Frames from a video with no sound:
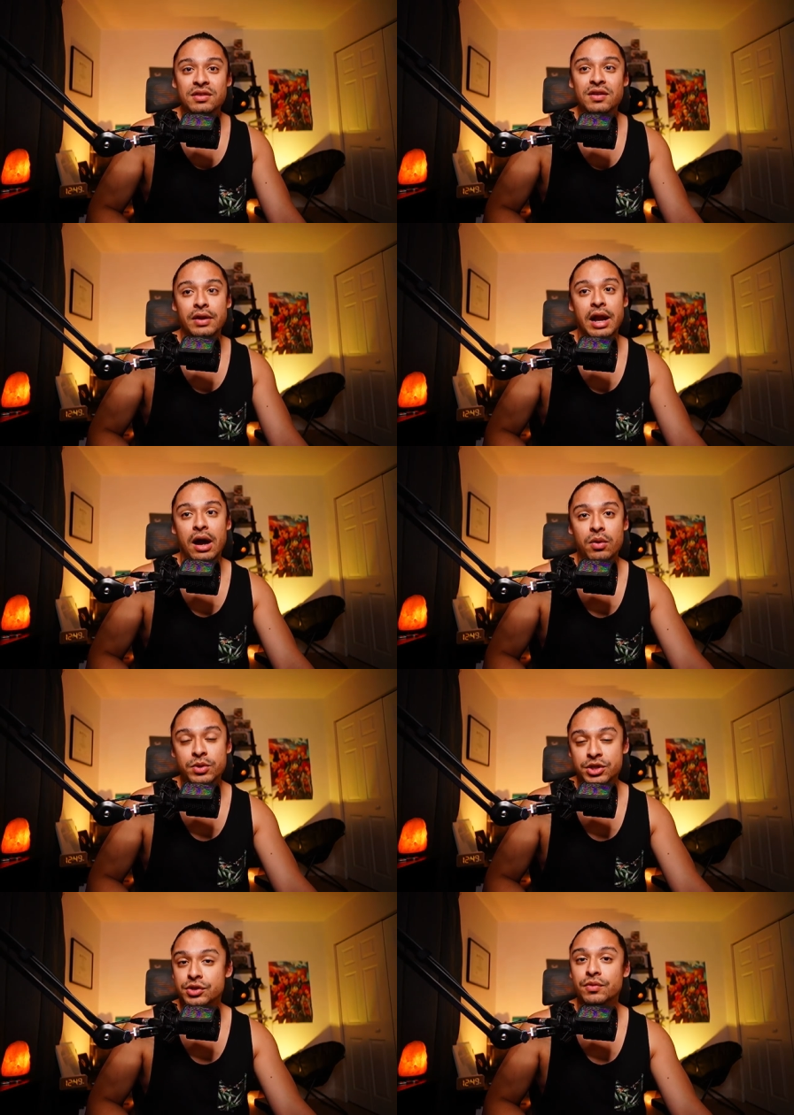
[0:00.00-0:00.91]
till now,
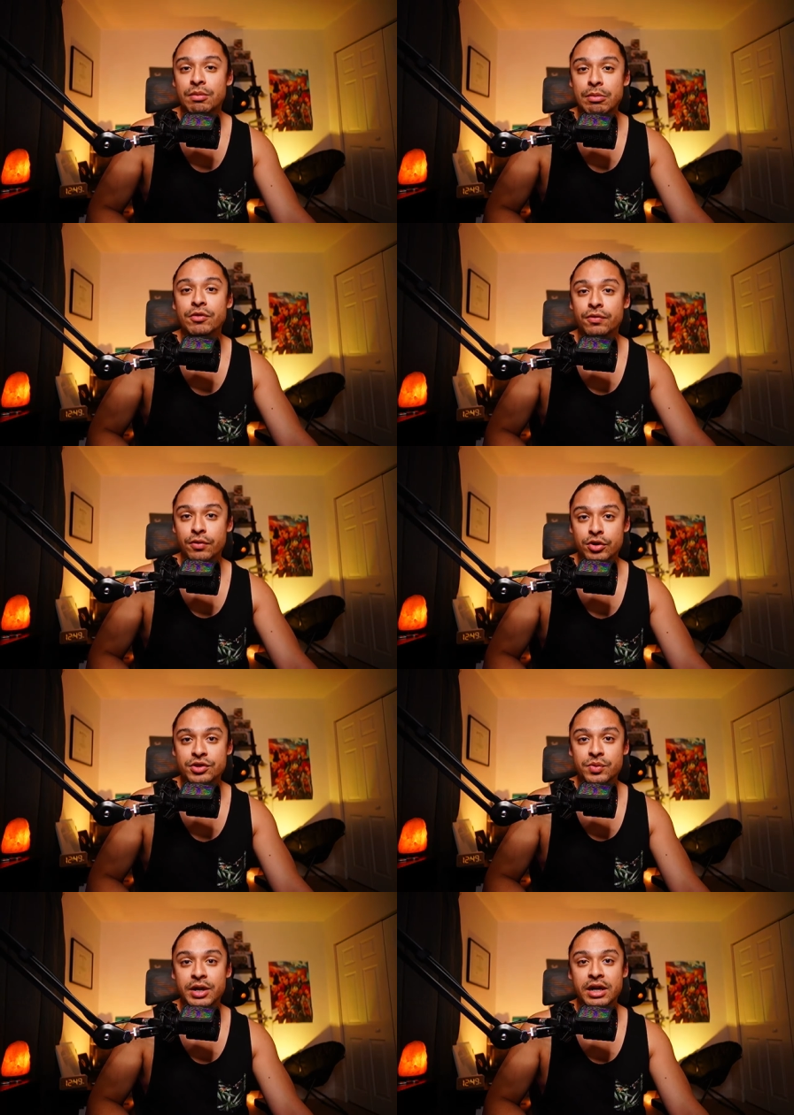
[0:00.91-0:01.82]
which is November
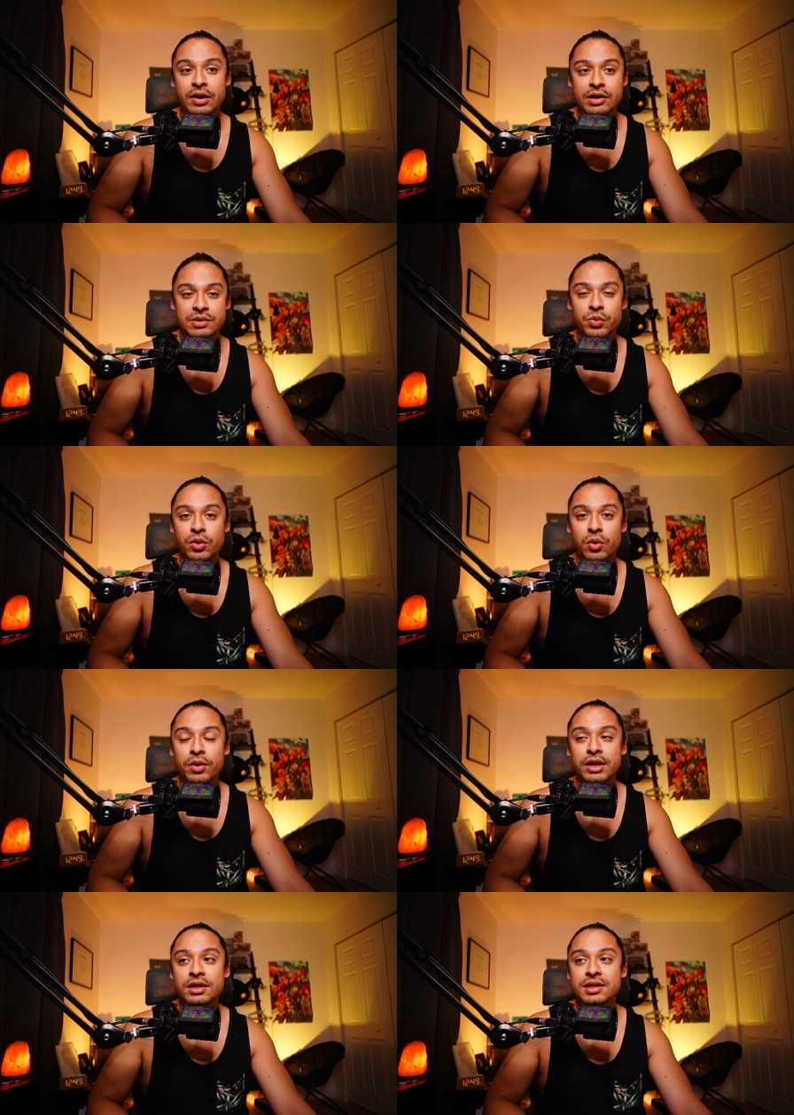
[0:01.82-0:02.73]
1st, right now as I'm
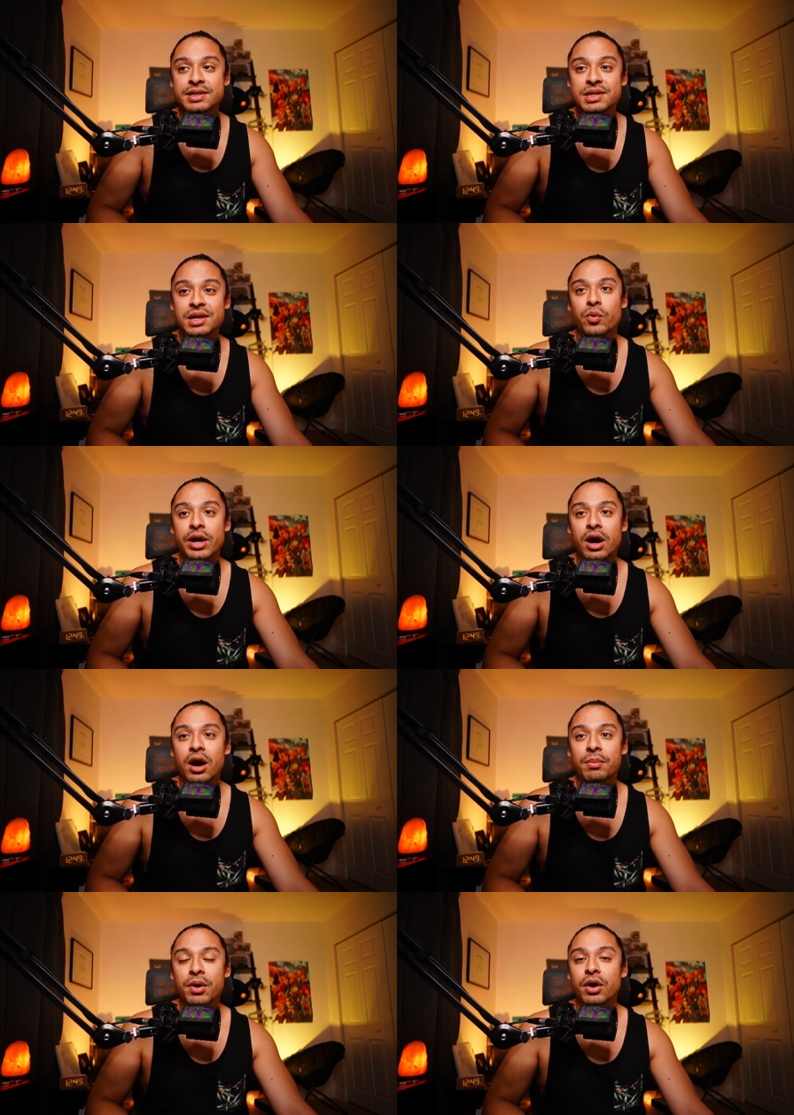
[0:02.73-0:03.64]
recording this, went
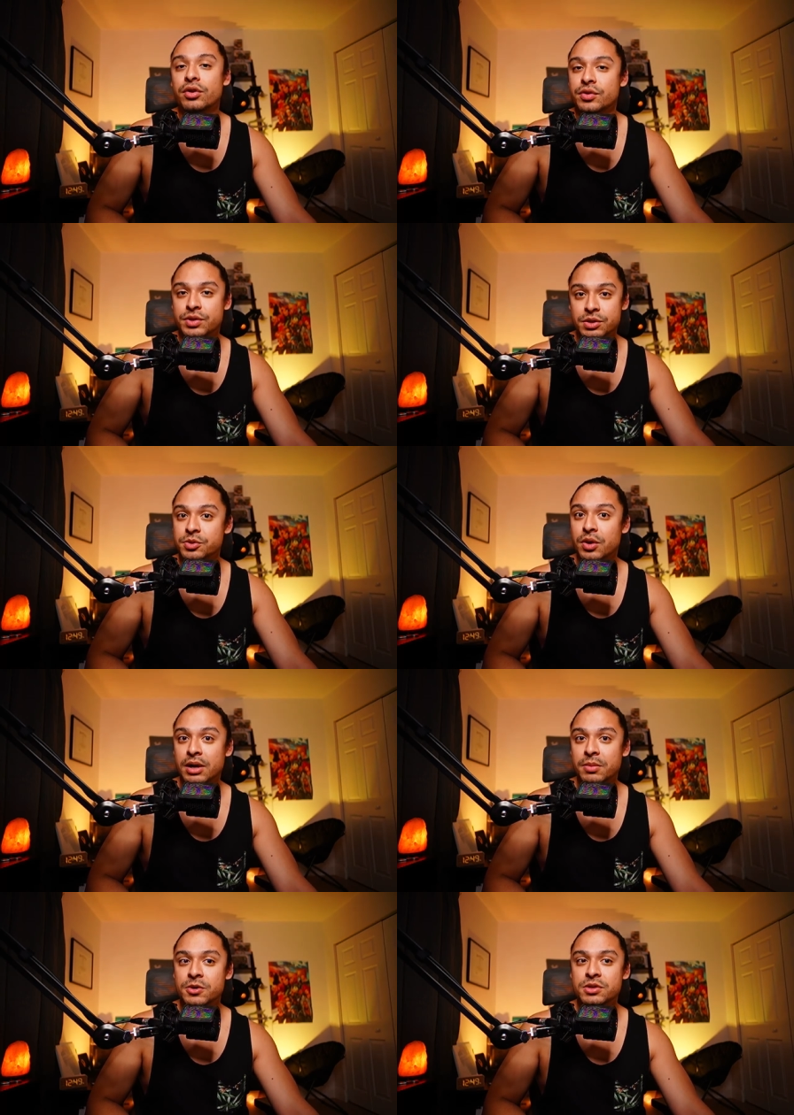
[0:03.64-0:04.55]
up 100
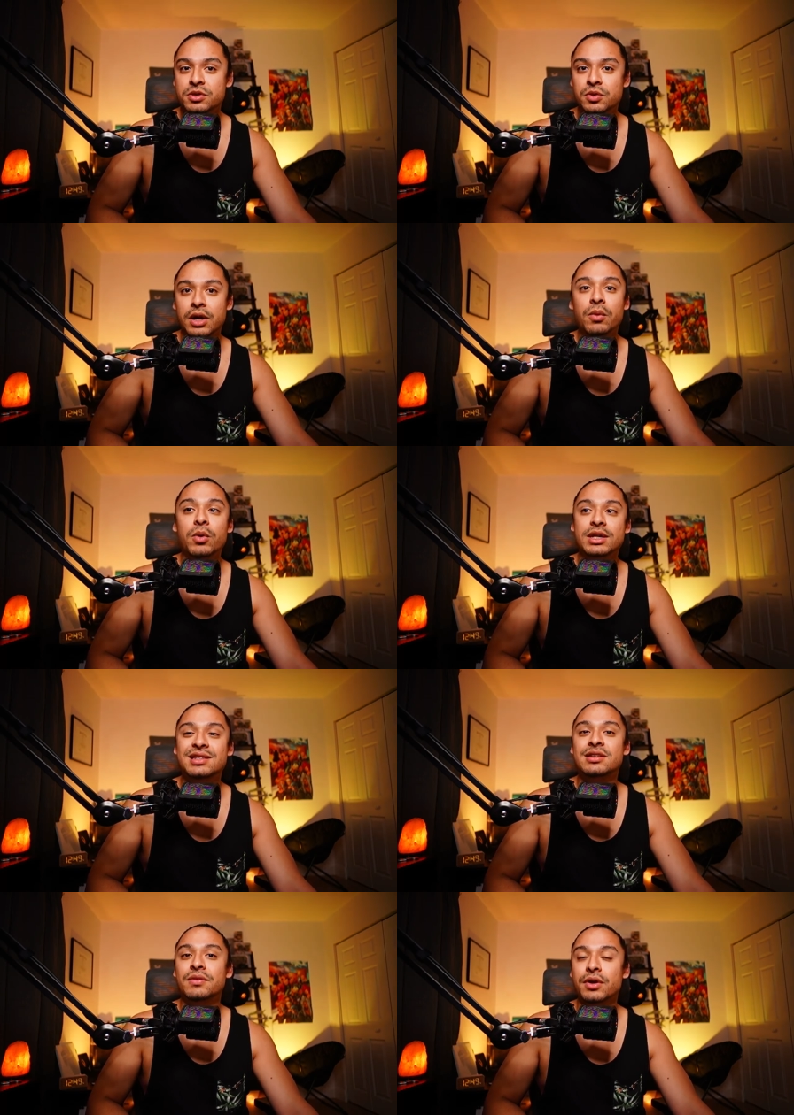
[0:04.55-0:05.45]
subscribers. So now we're at
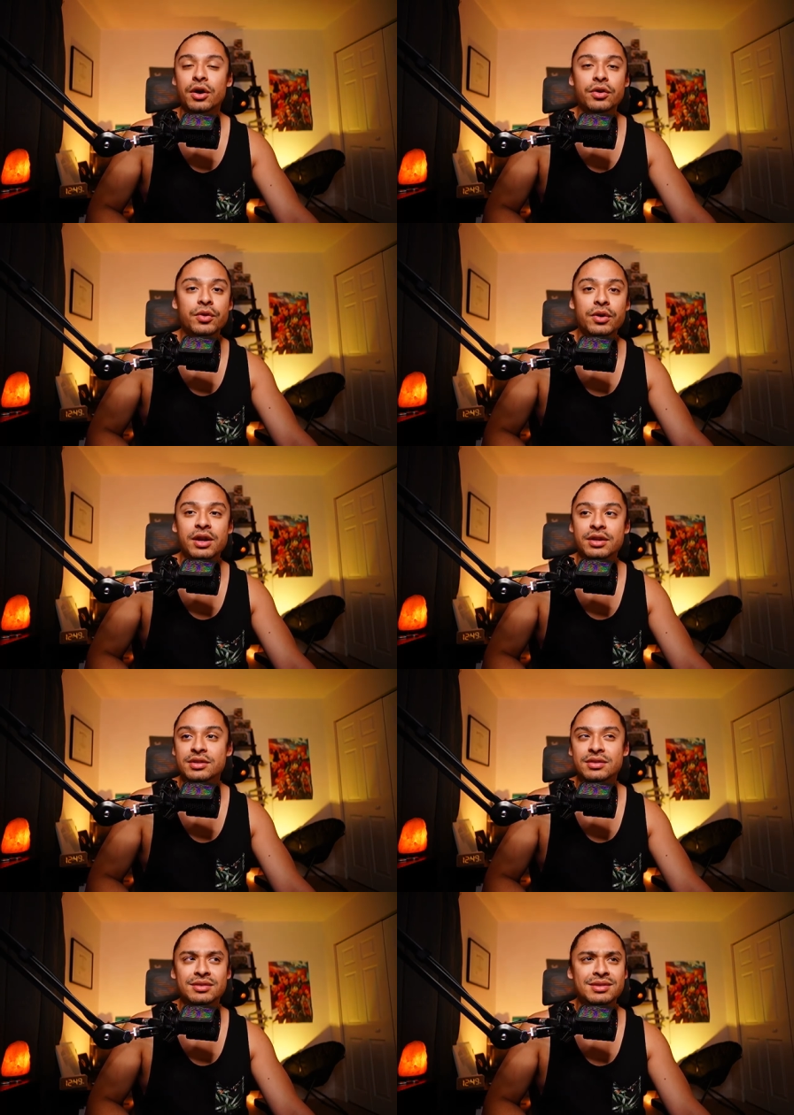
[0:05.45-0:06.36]

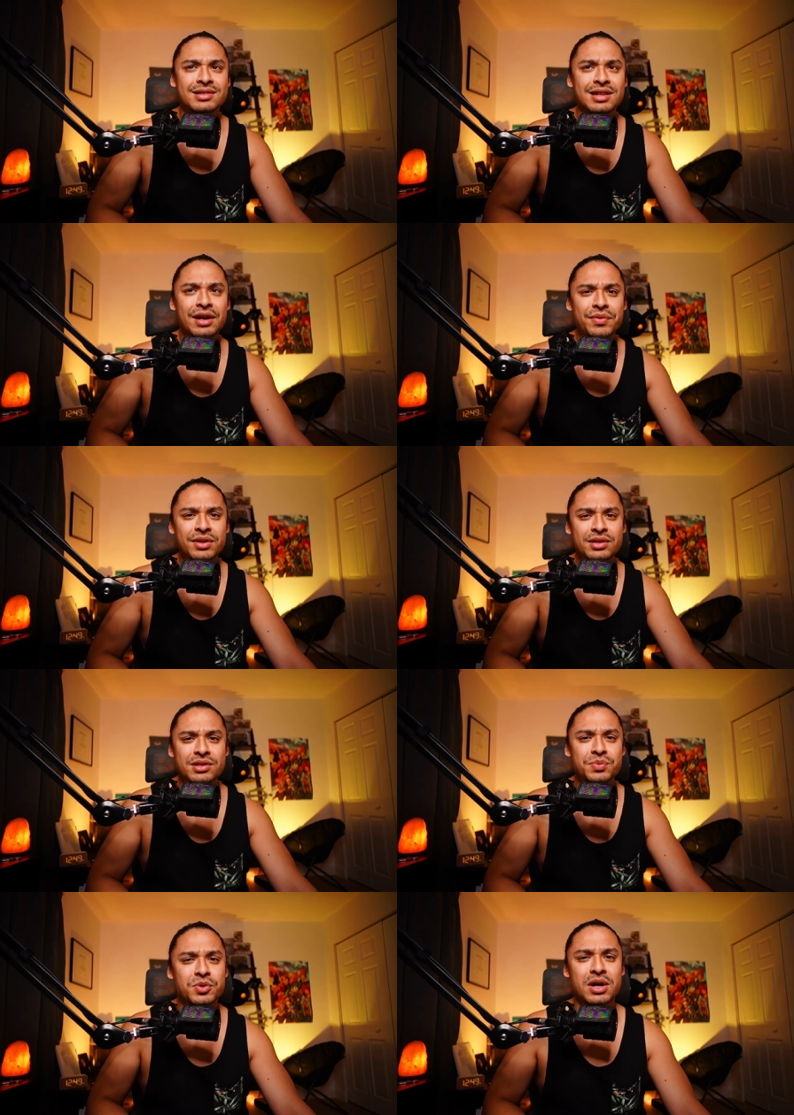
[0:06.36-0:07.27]
707
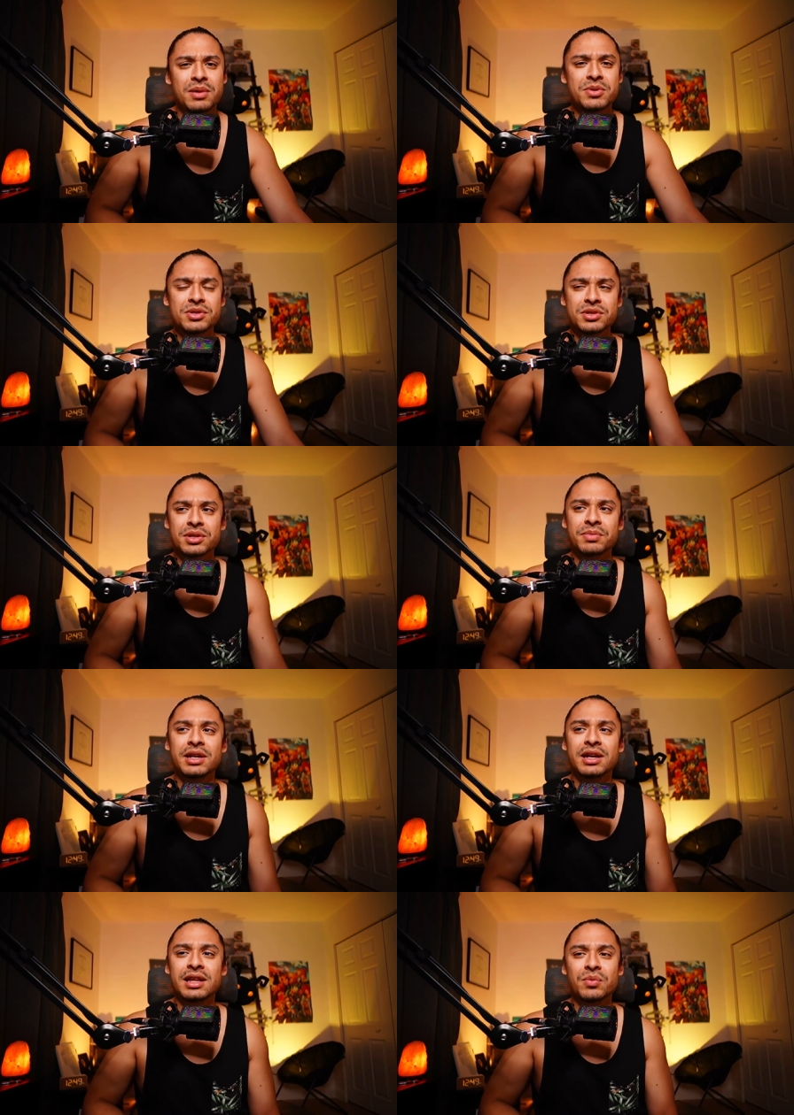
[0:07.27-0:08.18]
subscribers or something
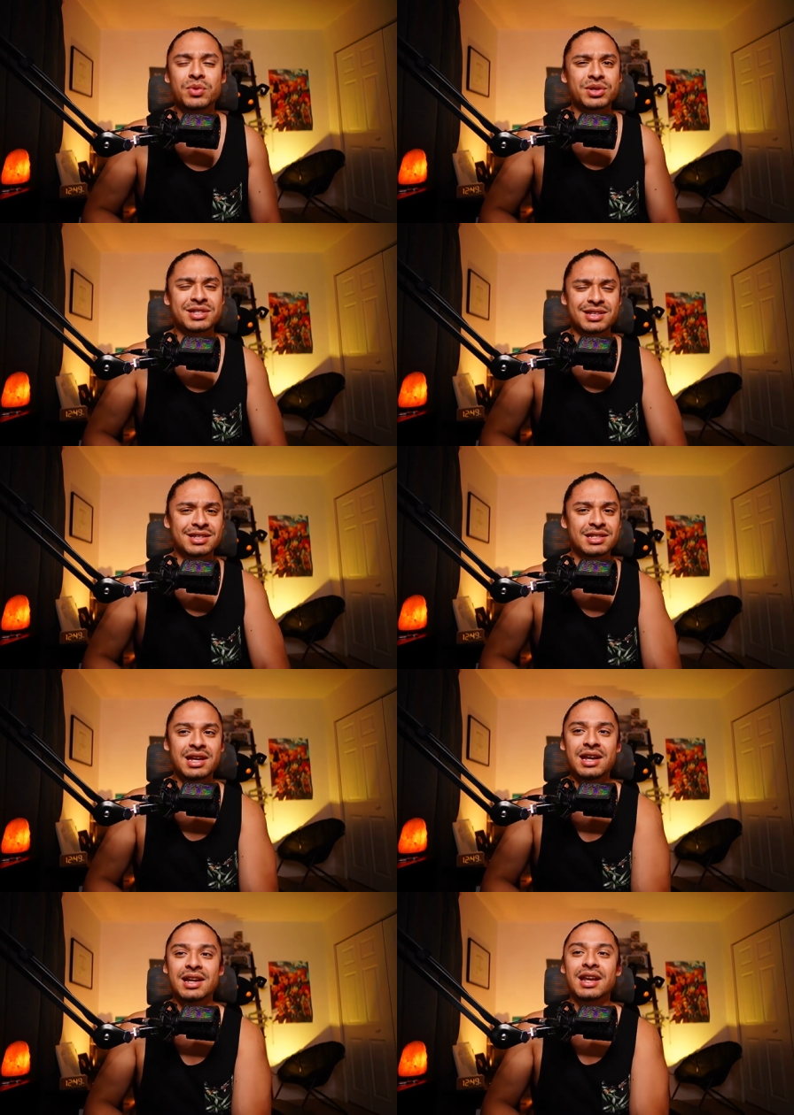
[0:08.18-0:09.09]
like that, which is
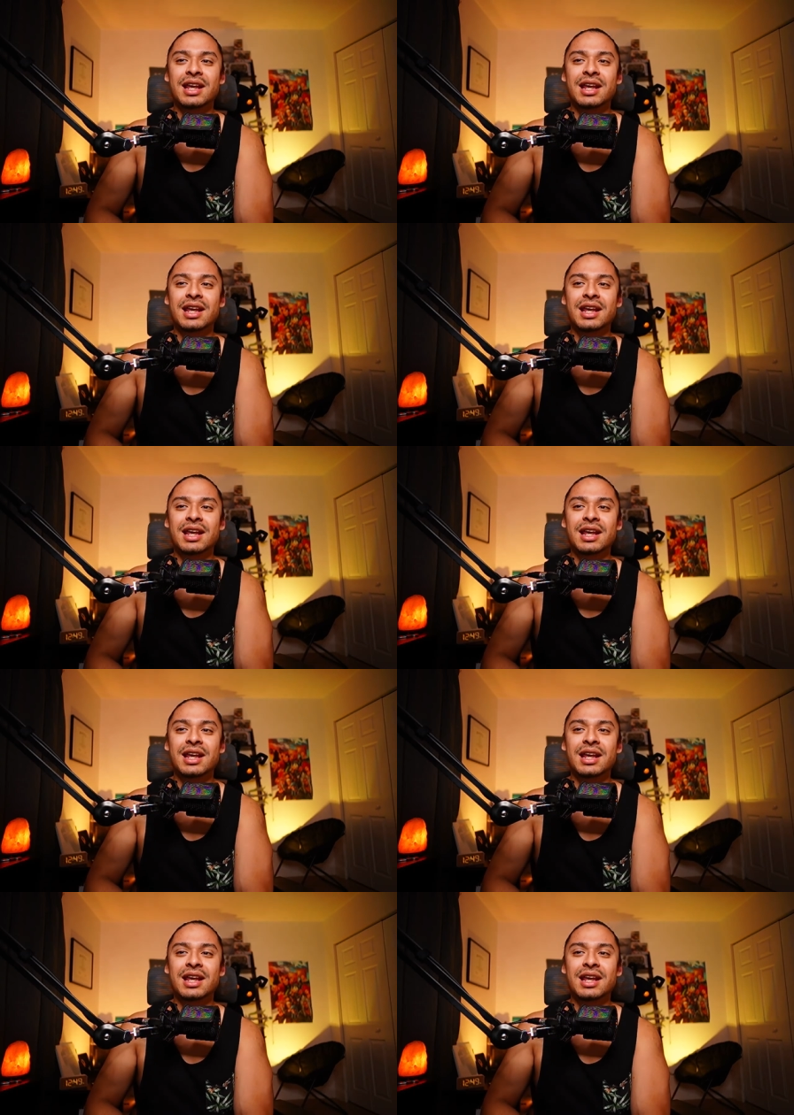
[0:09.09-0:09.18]
insane.